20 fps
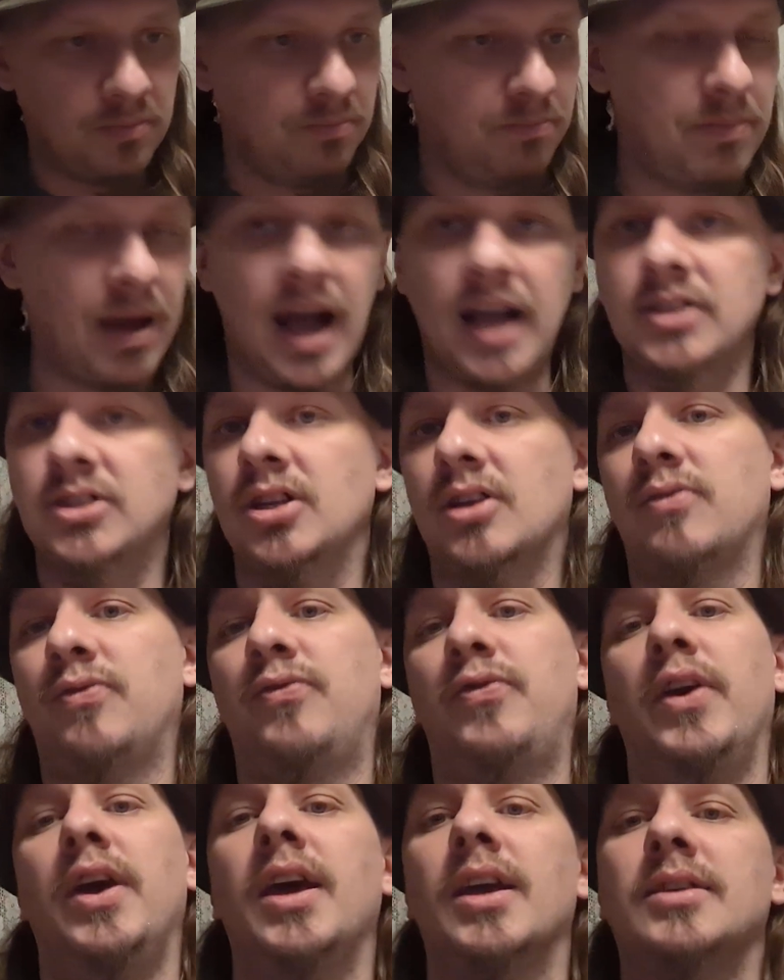Magic
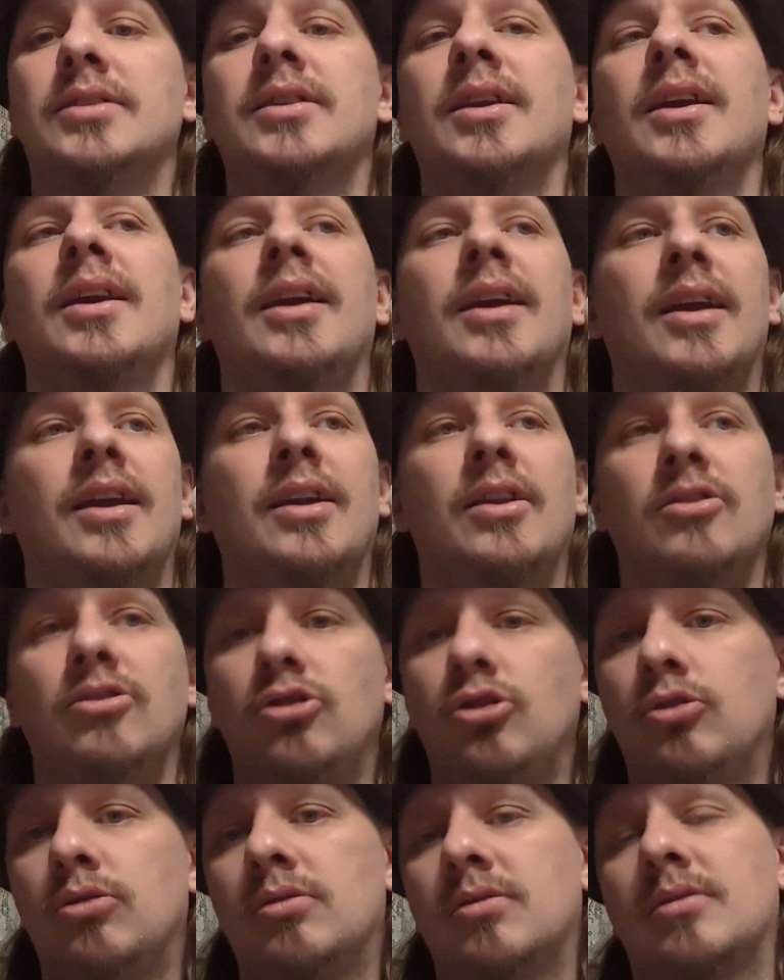Fist,
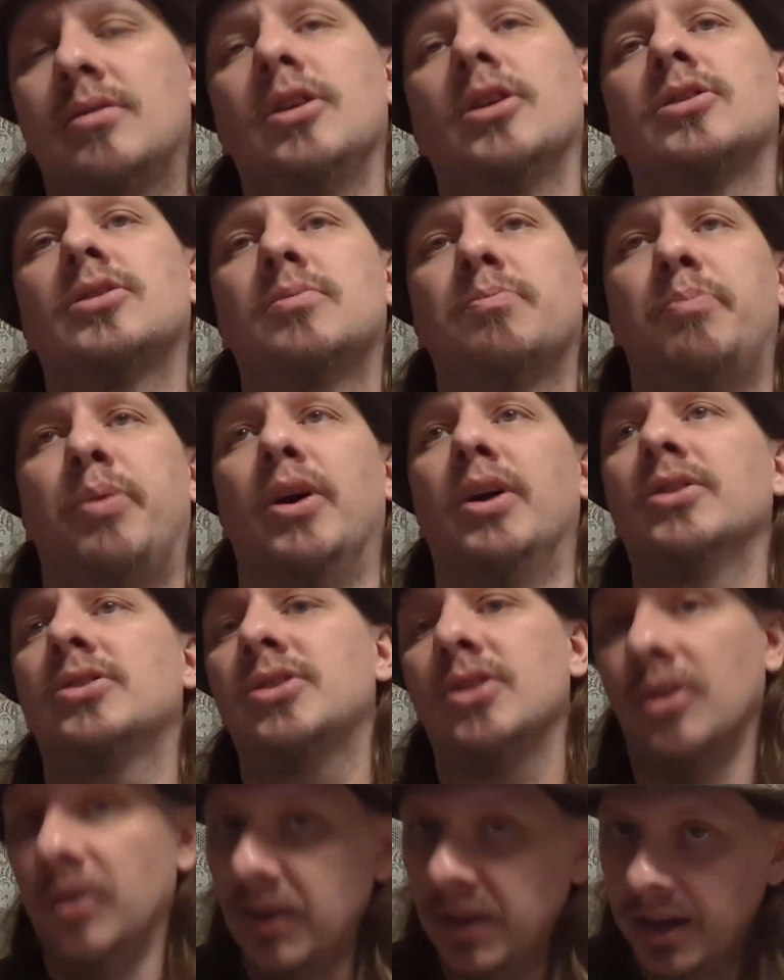and you just punch
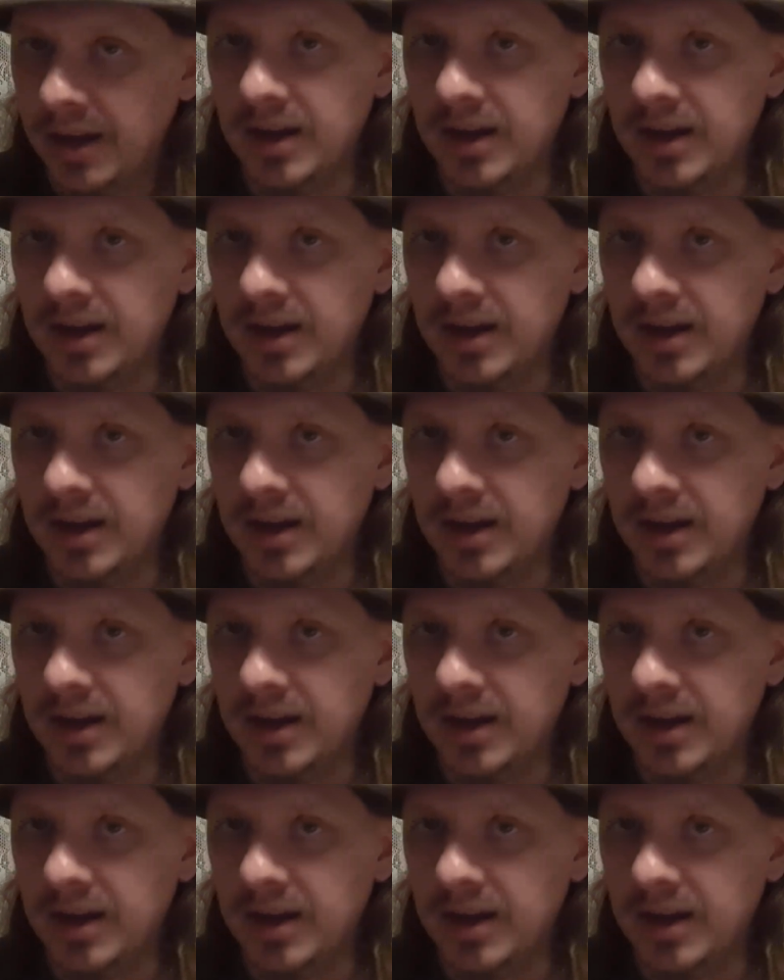him.